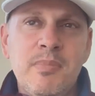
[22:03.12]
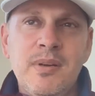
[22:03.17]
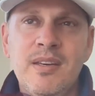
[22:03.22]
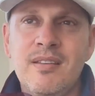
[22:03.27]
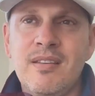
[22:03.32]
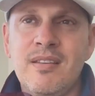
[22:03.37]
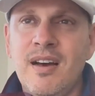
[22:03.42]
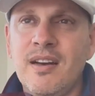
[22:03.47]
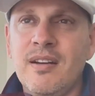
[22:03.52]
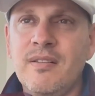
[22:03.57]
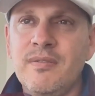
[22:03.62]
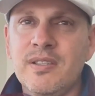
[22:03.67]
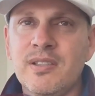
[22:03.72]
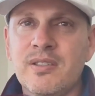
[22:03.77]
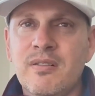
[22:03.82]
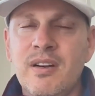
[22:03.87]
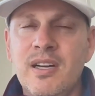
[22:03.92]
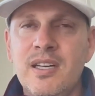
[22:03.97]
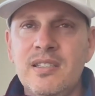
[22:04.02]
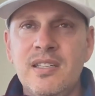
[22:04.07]
might be thought of
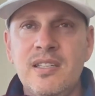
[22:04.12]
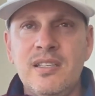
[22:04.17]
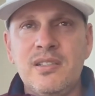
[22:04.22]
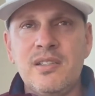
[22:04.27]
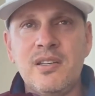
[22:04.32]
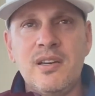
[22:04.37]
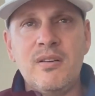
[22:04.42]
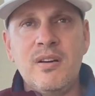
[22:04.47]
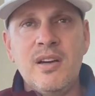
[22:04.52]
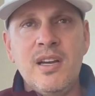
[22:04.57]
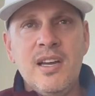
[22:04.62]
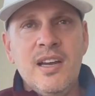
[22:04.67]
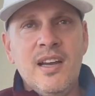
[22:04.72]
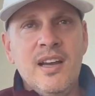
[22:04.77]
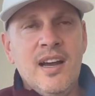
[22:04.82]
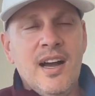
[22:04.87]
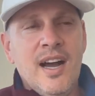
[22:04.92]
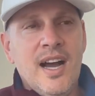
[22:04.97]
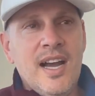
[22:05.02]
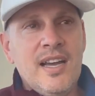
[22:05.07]
as crazy. So
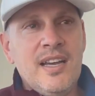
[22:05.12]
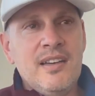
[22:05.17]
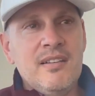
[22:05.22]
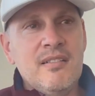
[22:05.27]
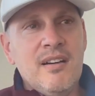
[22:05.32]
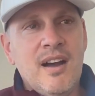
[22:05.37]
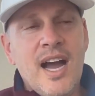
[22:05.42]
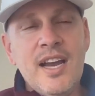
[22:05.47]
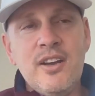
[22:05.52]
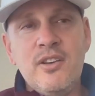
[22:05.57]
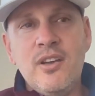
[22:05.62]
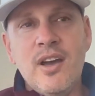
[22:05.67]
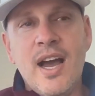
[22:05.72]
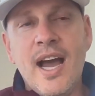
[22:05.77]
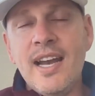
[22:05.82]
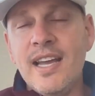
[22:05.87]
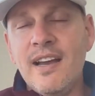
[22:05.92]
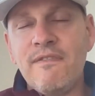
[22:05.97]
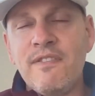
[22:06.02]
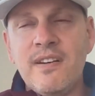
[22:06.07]
I
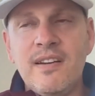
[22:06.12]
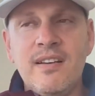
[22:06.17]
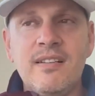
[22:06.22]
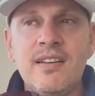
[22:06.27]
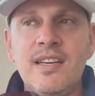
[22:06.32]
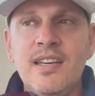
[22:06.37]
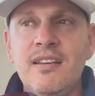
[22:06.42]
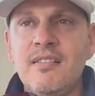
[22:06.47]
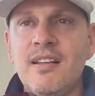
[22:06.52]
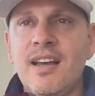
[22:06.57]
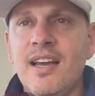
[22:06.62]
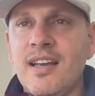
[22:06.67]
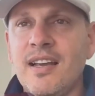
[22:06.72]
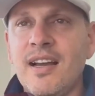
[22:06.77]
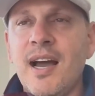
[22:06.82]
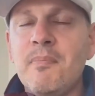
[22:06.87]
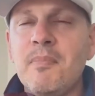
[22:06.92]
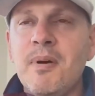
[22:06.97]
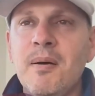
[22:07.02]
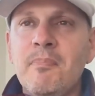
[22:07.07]
definitely
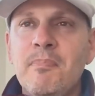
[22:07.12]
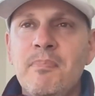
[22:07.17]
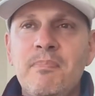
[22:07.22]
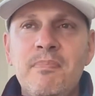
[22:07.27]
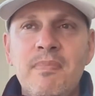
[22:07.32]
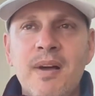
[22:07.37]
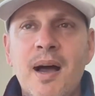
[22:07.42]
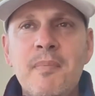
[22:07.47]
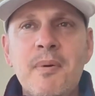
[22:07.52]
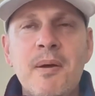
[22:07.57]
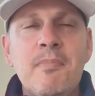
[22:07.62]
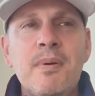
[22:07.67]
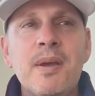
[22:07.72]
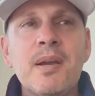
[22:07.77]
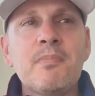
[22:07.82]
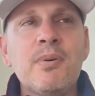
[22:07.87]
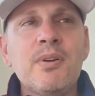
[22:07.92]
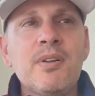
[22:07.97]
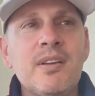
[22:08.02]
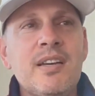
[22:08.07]
I'm a
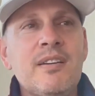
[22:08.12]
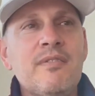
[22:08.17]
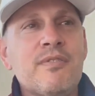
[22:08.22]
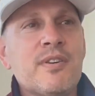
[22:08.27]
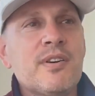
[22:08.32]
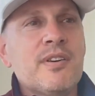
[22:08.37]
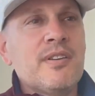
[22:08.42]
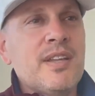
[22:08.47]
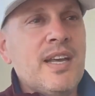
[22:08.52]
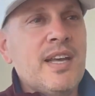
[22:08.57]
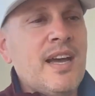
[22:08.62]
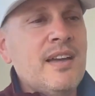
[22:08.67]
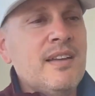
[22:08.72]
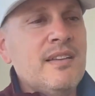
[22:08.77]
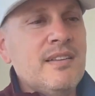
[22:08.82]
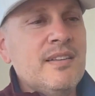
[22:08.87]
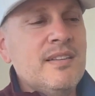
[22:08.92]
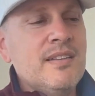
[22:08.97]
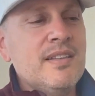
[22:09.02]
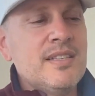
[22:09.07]
big believer
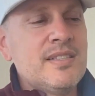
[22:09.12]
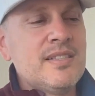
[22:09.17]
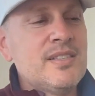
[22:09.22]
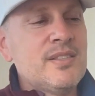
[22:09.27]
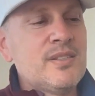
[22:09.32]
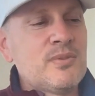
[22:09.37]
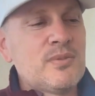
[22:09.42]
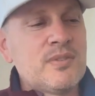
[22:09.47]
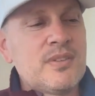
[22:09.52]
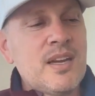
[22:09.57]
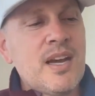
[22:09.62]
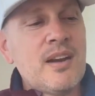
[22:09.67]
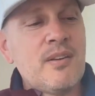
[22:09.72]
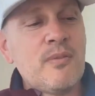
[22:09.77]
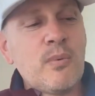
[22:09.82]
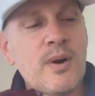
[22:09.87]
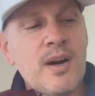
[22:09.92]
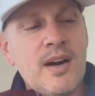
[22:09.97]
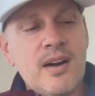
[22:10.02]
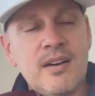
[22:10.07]
that this is
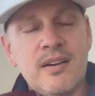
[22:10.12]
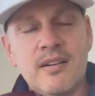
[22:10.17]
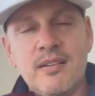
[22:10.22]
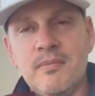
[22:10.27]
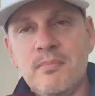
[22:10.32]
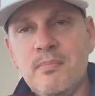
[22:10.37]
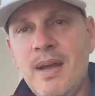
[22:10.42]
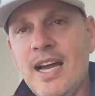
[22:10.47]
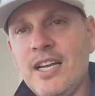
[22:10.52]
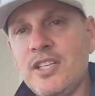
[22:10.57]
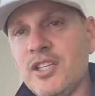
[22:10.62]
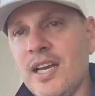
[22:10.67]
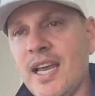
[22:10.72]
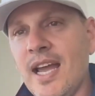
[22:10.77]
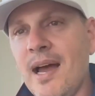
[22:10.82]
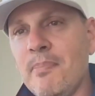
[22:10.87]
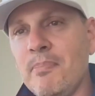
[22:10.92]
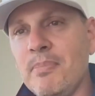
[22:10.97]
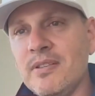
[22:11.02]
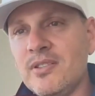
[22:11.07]
kind of where
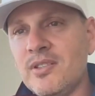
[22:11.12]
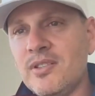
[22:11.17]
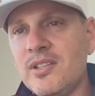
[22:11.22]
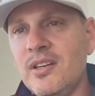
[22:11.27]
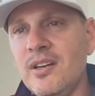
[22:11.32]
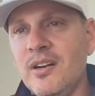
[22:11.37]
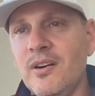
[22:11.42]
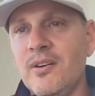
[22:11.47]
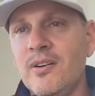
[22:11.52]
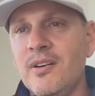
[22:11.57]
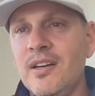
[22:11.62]
magic happens,